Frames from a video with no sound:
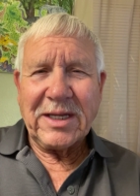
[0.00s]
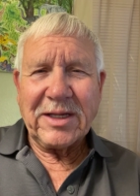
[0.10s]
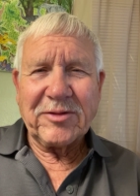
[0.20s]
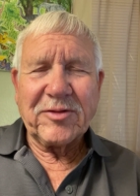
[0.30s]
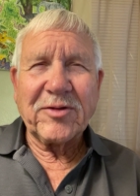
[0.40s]

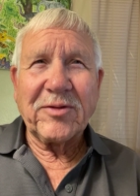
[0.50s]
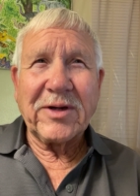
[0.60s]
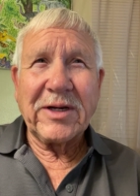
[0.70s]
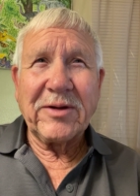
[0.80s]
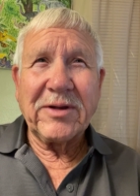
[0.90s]
And
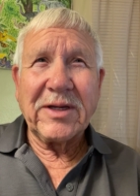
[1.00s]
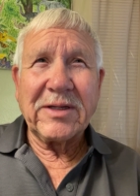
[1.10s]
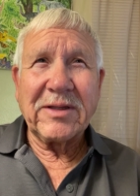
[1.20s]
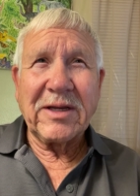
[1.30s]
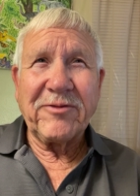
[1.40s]
so
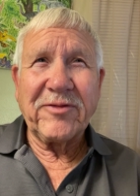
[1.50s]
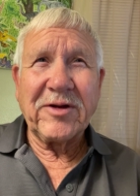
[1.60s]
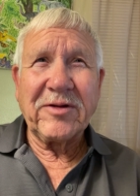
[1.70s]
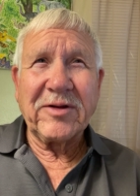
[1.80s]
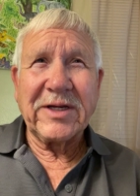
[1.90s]
I, I
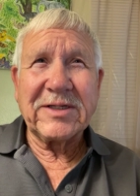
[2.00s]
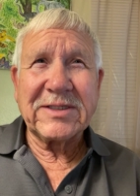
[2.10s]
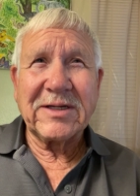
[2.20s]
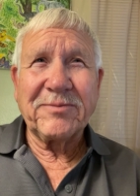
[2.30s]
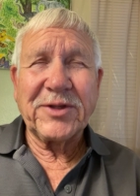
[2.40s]
felt
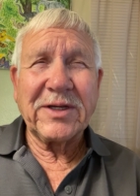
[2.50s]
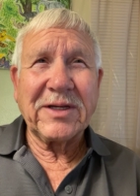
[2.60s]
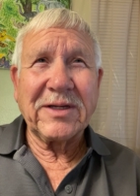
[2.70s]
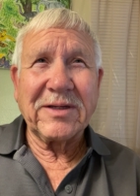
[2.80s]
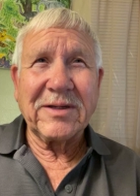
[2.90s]
like
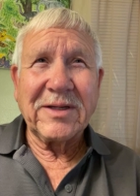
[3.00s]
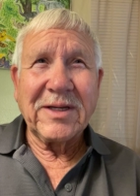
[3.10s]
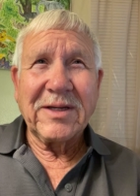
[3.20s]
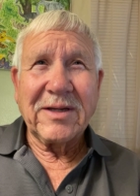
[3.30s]
something